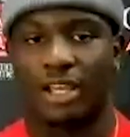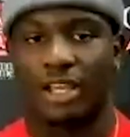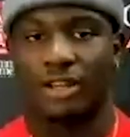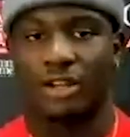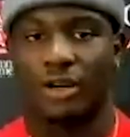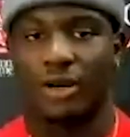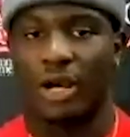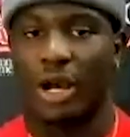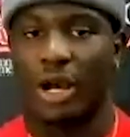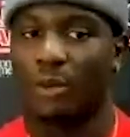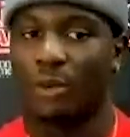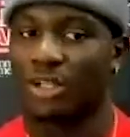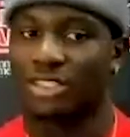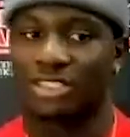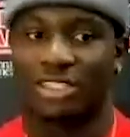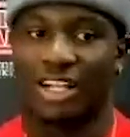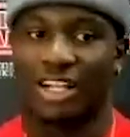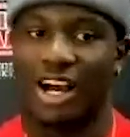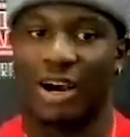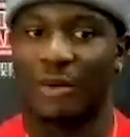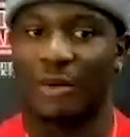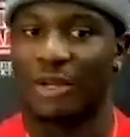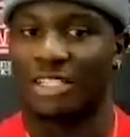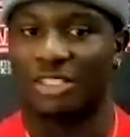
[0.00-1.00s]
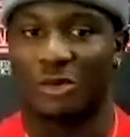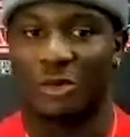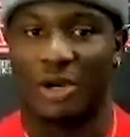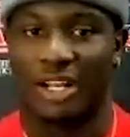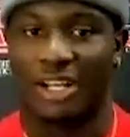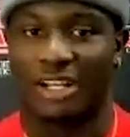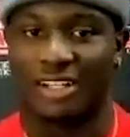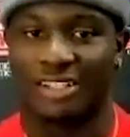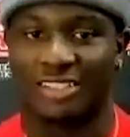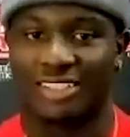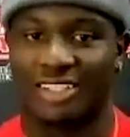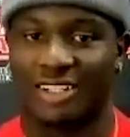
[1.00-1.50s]
You know, I wasn't always
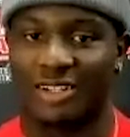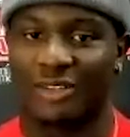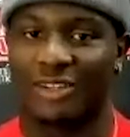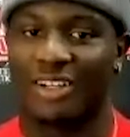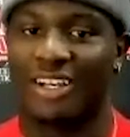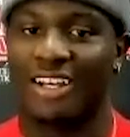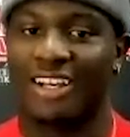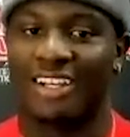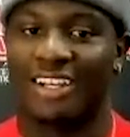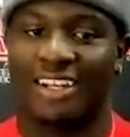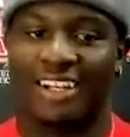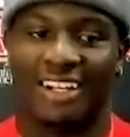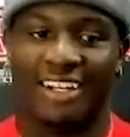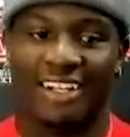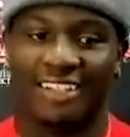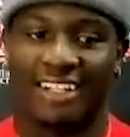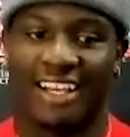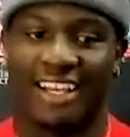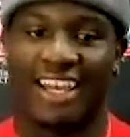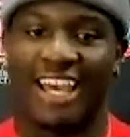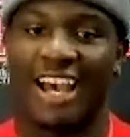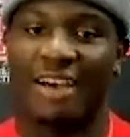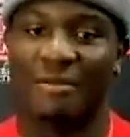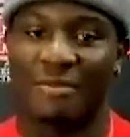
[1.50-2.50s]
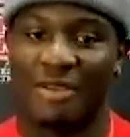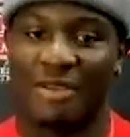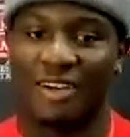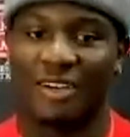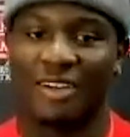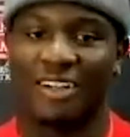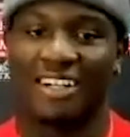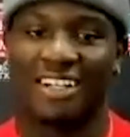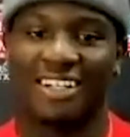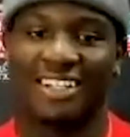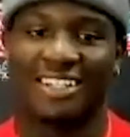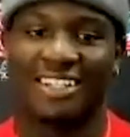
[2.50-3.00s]
winning, so they got me
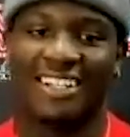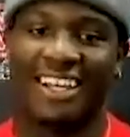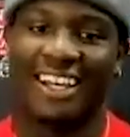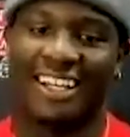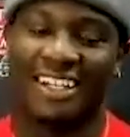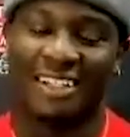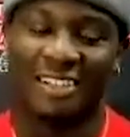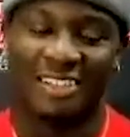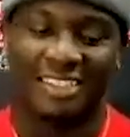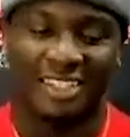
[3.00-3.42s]
on a good day.